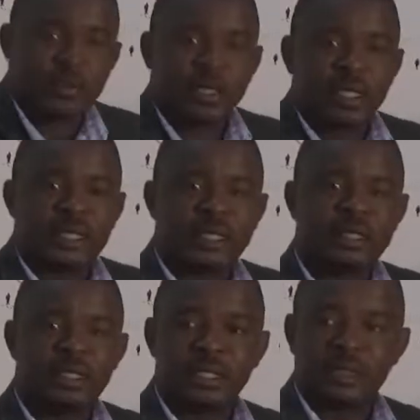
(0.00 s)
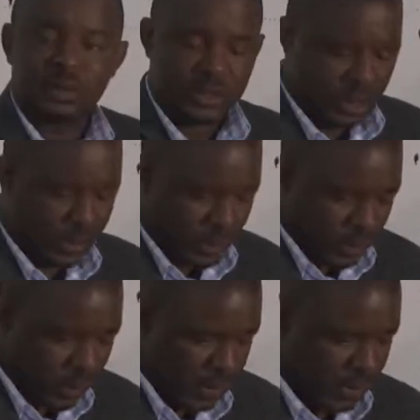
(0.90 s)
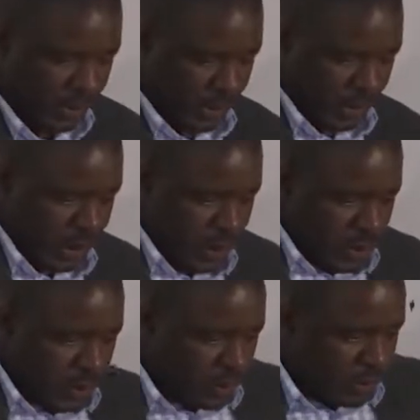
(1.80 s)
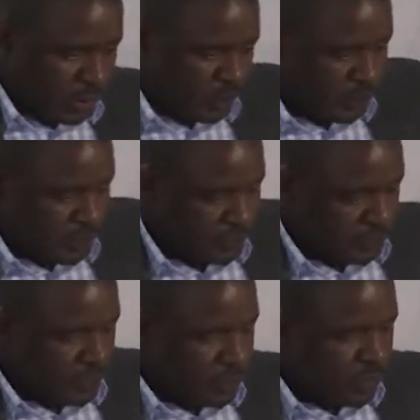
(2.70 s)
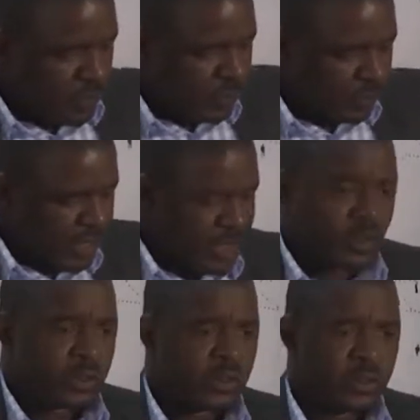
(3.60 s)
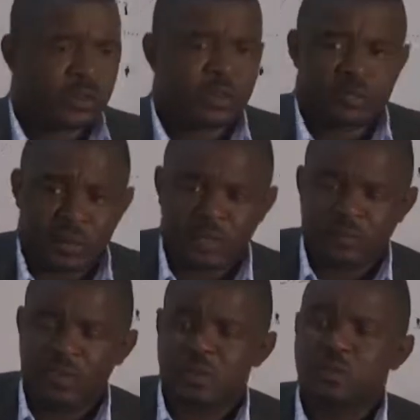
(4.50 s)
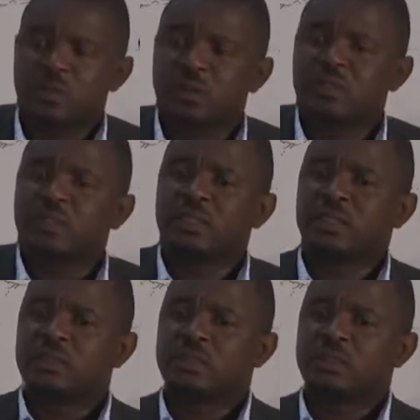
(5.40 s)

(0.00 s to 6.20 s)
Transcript: popular in Rhodesian roads. So France also took advantage of this to even,